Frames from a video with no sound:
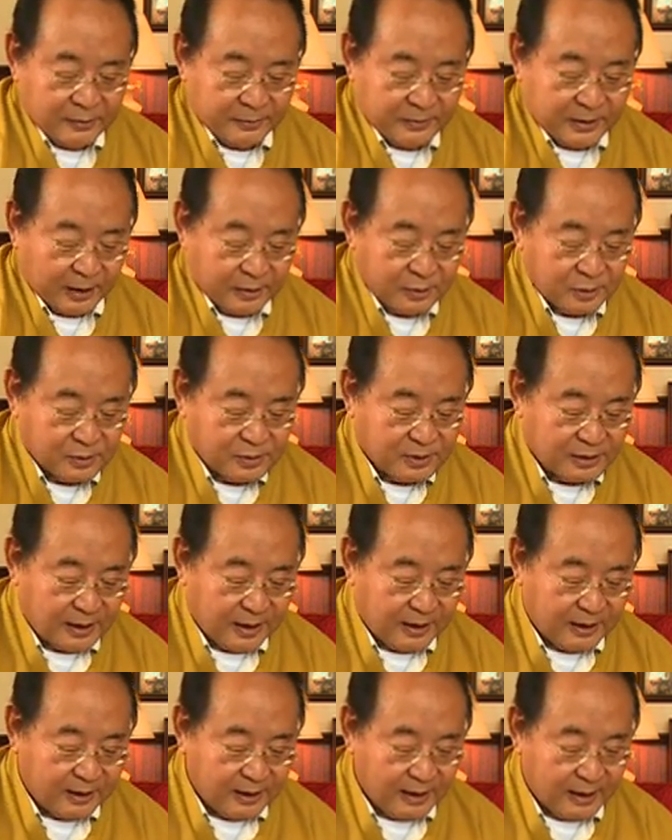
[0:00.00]
of then you
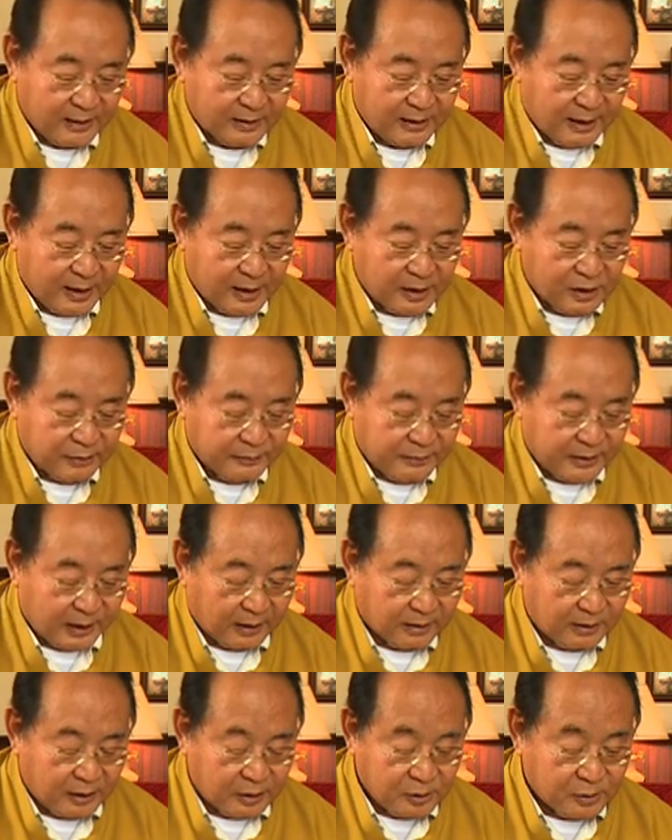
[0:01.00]
say at the end of
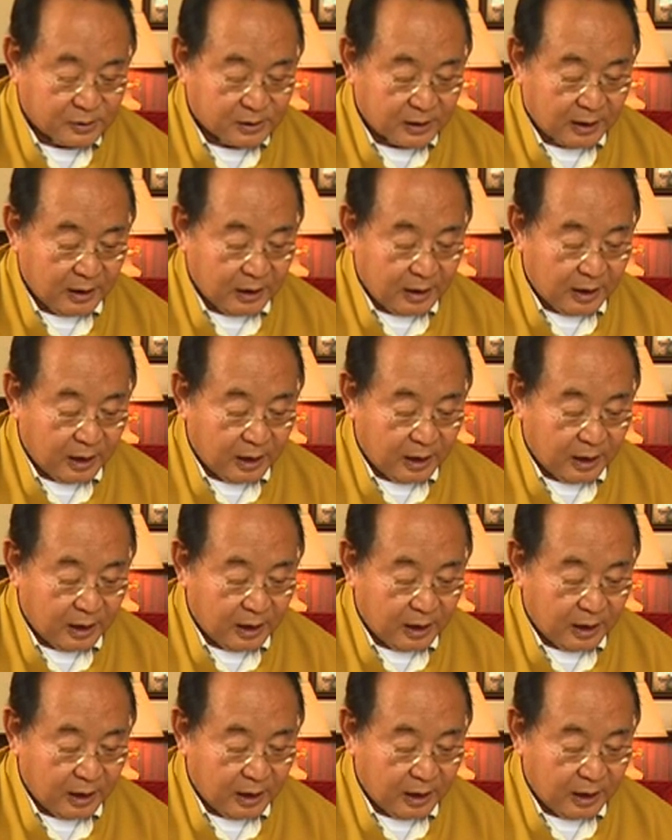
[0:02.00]
that then you say